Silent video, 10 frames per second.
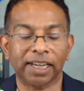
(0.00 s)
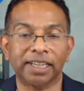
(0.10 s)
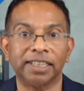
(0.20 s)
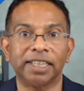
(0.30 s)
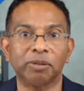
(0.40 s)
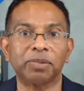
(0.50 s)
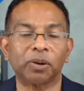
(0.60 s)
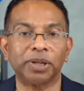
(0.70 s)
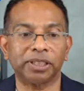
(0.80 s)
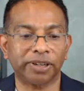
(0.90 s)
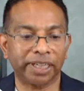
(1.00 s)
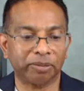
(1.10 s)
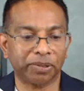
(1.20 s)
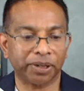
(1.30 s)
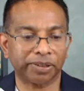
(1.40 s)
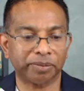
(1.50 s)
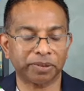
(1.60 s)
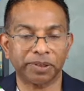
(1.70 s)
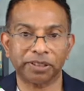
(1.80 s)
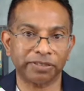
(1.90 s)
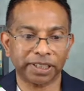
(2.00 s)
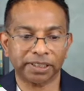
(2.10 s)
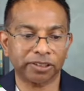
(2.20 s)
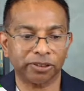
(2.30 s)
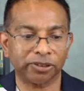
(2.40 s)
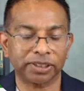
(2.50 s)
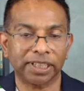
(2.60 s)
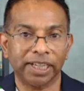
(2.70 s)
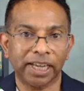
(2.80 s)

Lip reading: employee training programs? Which of these tools?